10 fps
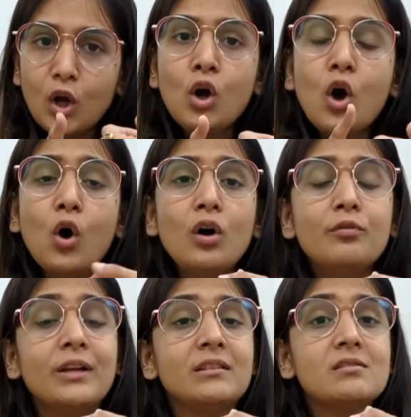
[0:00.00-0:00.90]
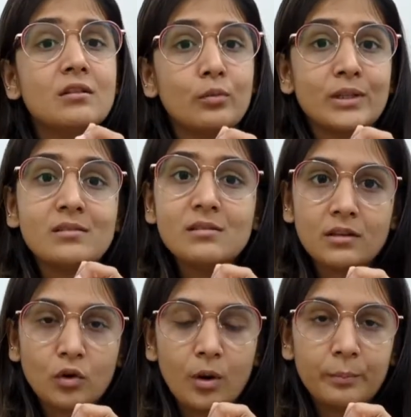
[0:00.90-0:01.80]
or when the cervix is
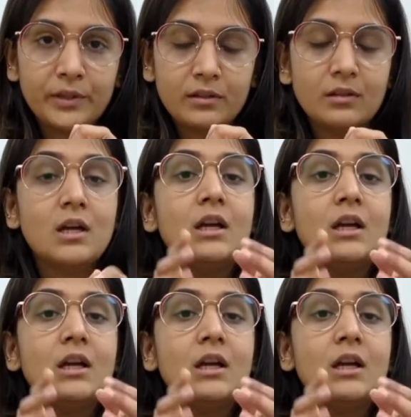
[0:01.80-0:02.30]
incompetent,